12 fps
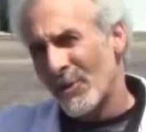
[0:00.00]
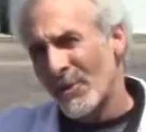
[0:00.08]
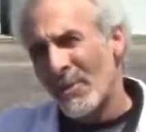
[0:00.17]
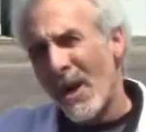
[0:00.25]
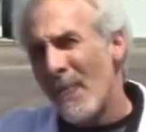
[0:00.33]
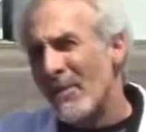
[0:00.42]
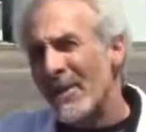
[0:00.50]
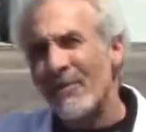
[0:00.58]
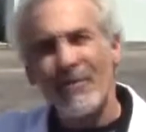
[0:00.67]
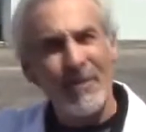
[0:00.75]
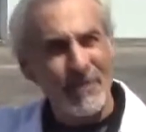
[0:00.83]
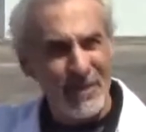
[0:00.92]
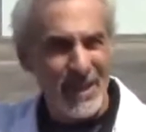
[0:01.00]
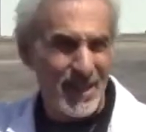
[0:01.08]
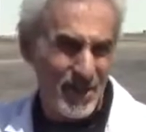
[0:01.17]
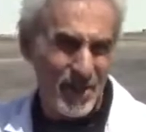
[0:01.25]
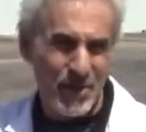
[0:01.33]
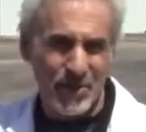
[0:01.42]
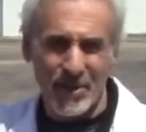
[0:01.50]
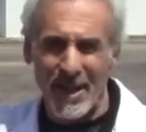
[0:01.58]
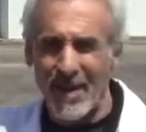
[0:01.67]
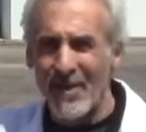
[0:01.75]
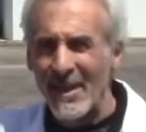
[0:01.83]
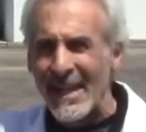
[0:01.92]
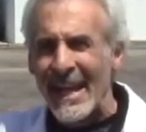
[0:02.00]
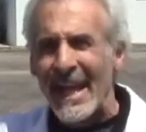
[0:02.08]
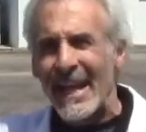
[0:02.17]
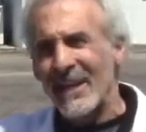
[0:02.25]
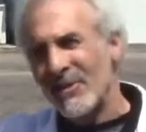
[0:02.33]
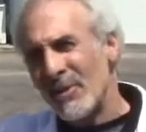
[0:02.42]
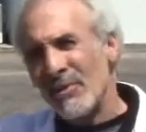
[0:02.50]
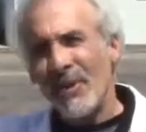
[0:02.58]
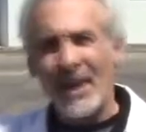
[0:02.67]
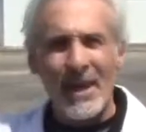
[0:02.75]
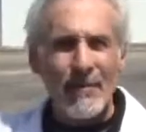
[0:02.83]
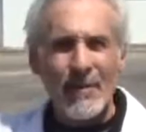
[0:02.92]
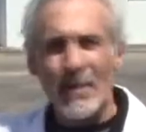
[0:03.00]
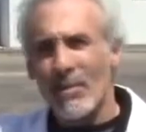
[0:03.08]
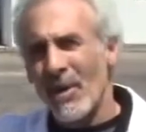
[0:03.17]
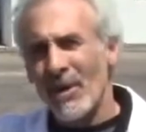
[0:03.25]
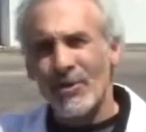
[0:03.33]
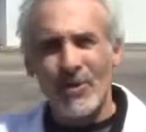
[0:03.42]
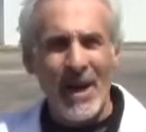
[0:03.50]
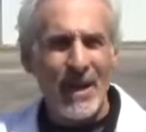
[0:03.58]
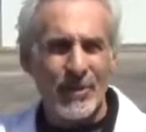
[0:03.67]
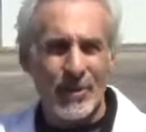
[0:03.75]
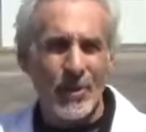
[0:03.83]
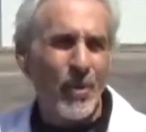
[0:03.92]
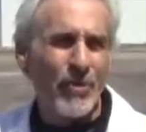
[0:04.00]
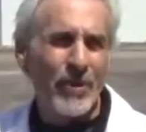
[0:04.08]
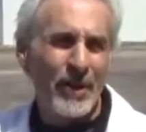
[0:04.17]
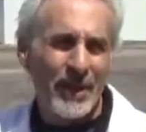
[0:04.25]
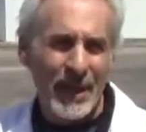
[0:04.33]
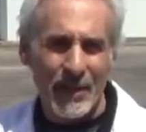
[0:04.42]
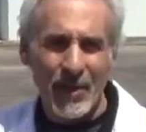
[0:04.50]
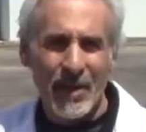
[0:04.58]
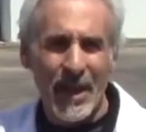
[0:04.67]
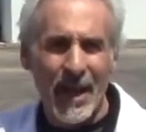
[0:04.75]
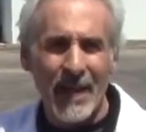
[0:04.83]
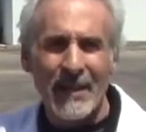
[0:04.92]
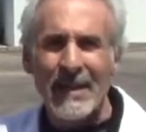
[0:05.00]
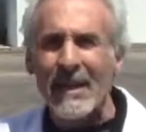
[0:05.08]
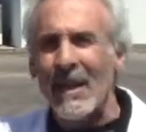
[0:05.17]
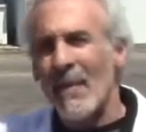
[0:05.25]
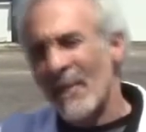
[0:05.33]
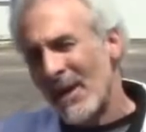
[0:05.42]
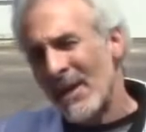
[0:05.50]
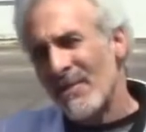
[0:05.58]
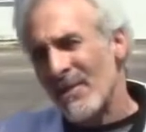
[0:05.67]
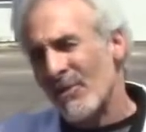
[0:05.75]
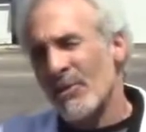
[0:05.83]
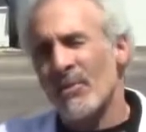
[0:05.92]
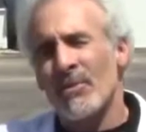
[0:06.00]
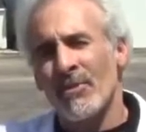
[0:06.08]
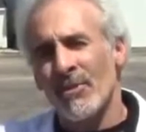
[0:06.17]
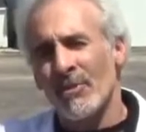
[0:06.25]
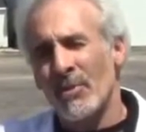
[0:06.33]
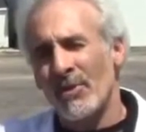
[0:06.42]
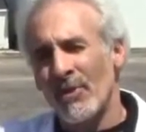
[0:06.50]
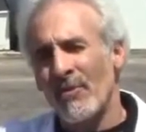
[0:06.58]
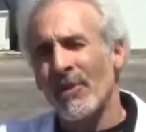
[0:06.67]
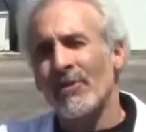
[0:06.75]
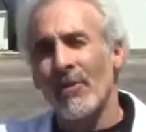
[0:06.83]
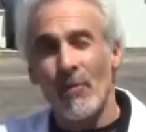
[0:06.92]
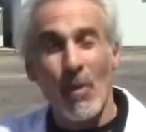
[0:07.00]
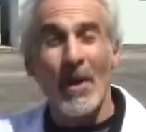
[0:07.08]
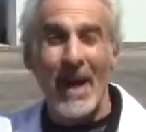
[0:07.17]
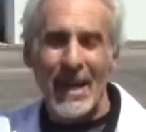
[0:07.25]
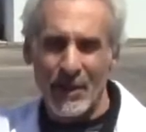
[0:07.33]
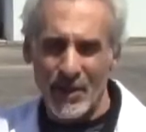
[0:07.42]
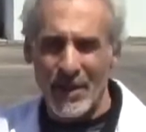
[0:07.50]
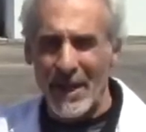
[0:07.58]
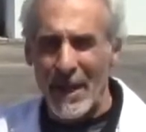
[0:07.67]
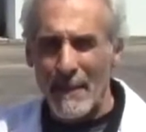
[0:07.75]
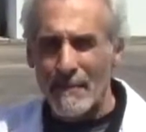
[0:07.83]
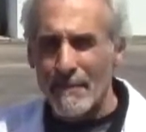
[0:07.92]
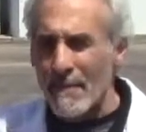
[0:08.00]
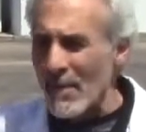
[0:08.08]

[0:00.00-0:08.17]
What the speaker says: for probably 15 years now, and it seems like every appraiser has their own thing they look at. I'm going to give you the specifics of what I look at.